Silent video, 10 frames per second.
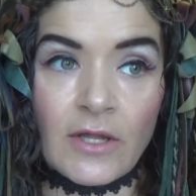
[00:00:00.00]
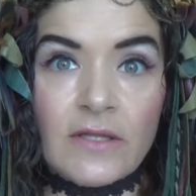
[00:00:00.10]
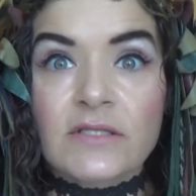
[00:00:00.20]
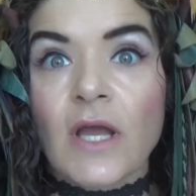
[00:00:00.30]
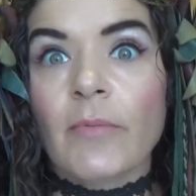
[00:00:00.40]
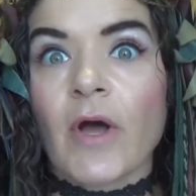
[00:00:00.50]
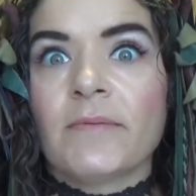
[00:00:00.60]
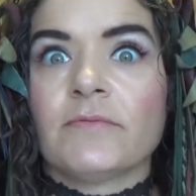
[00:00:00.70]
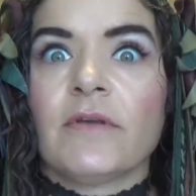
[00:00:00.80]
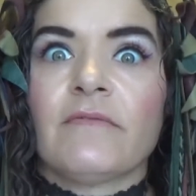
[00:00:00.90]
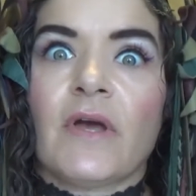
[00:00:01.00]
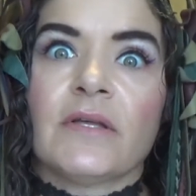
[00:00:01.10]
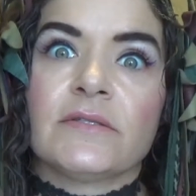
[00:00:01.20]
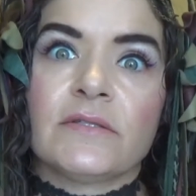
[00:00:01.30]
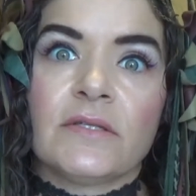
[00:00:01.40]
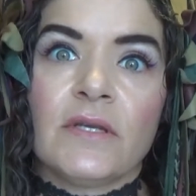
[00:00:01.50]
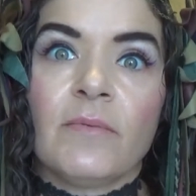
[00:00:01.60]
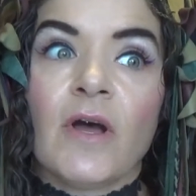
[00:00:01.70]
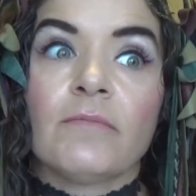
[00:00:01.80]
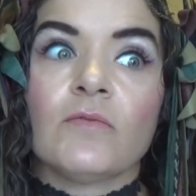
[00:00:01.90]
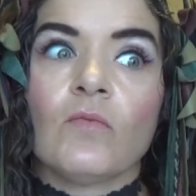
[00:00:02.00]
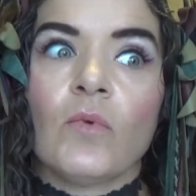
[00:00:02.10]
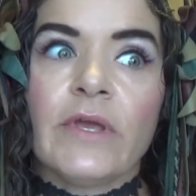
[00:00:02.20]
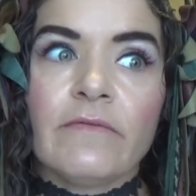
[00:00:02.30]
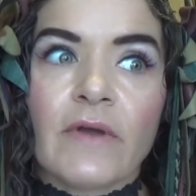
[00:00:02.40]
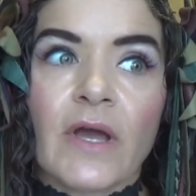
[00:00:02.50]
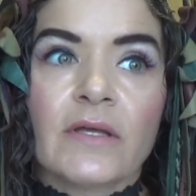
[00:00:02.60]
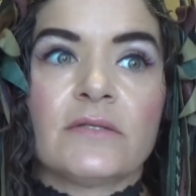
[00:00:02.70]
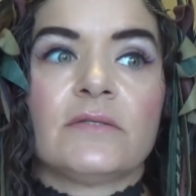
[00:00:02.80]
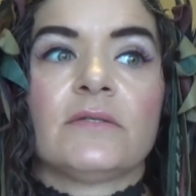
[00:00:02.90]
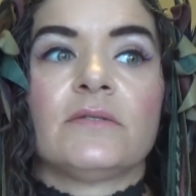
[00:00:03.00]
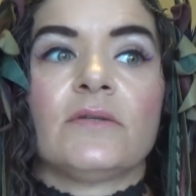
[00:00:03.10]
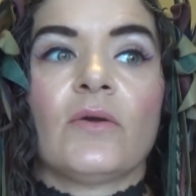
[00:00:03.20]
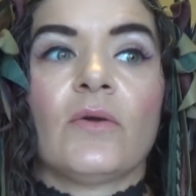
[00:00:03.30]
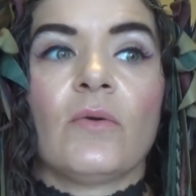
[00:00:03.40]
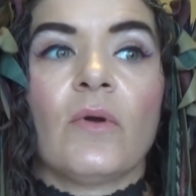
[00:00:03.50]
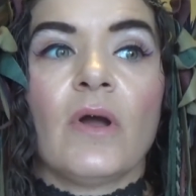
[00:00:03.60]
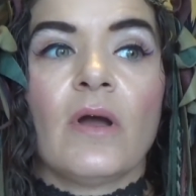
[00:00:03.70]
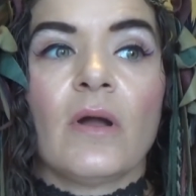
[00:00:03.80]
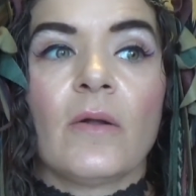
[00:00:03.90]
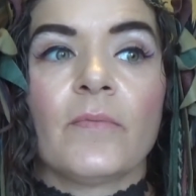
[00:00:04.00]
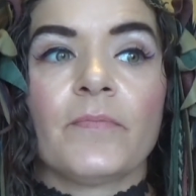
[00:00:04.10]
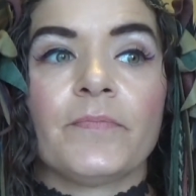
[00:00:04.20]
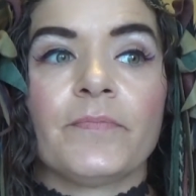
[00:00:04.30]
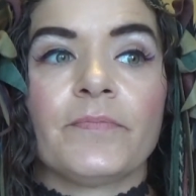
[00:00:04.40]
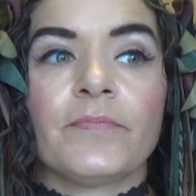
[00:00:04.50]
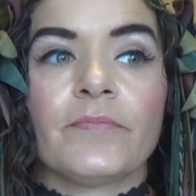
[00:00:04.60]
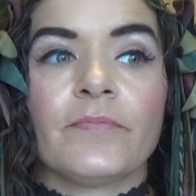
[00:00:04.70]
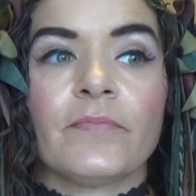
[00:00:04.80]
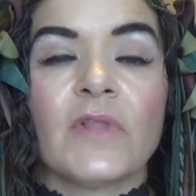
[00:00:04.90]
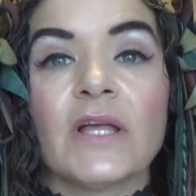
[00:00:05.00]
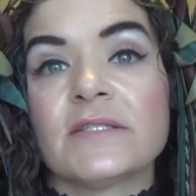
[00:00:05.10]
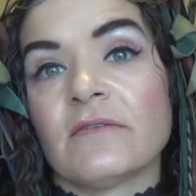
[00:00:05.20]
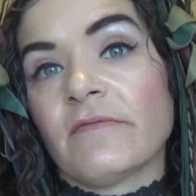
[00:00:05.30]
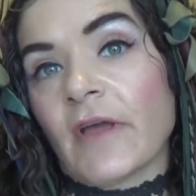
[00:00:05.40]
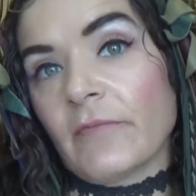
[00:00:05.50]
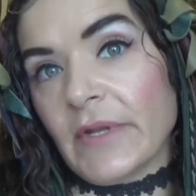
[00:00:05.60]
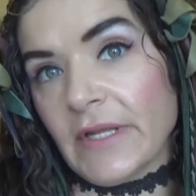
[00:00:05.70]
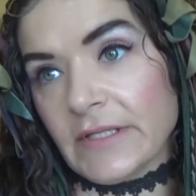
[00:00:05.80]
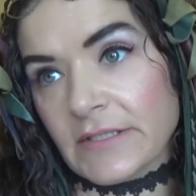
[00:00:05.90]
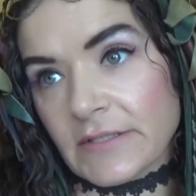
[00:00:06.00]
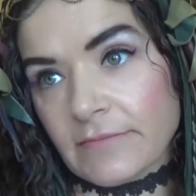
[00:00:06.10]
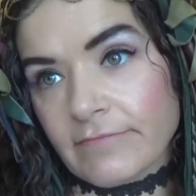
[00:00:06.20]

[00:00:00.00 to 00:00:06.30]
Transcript: This guy popped way fast. He popped way fast. So less than 5 minutes.